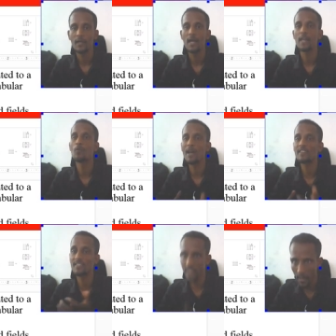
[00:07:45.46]
and
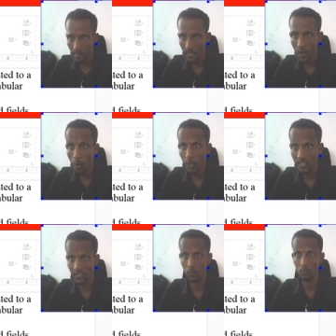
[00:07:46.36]
what's table or
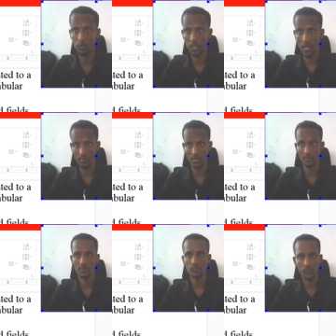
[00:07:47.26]
attribute table.
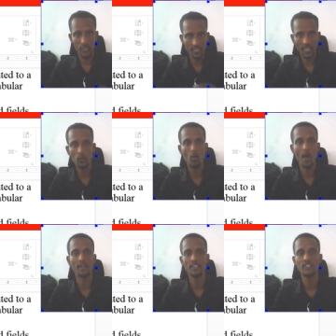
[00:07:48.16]
So the third
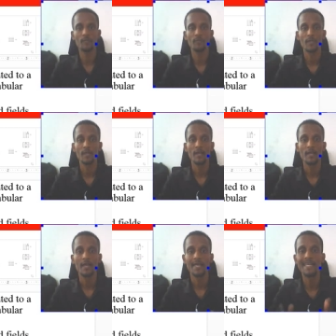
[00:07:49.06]
one is,
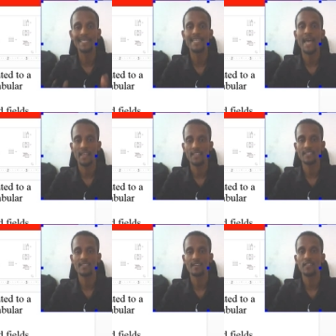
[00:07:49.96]
in
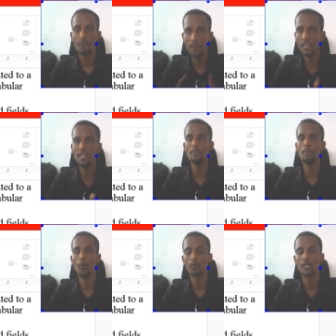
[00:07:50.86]
GIS, the very
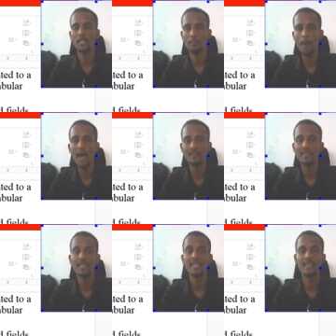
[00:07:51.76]
important
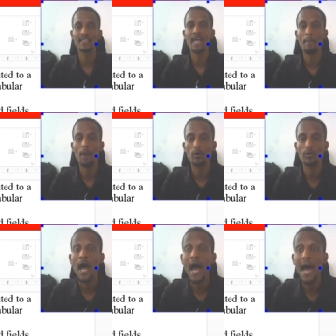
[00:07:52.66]
part is
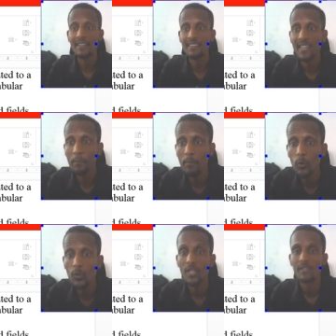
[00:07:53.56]
about
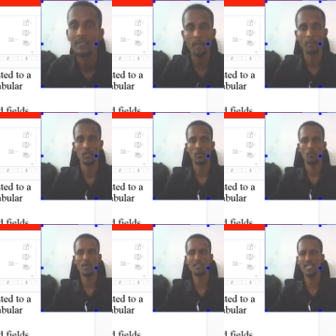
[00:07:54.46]
attribute table.
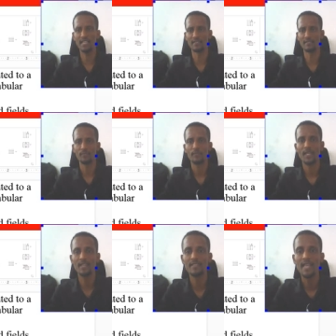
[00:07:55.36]
What is it?
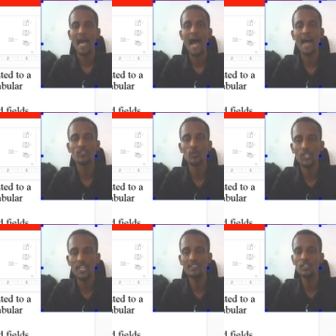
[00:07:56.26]
It's
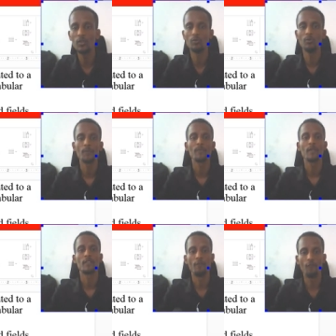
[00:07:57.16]
associated to
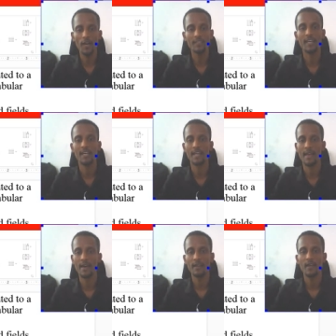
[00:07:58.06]
the vector
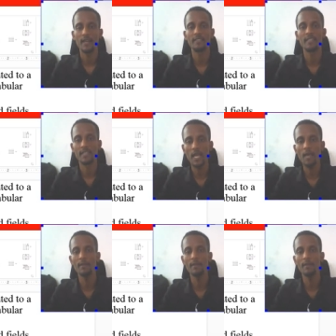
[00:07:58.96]
layer is the table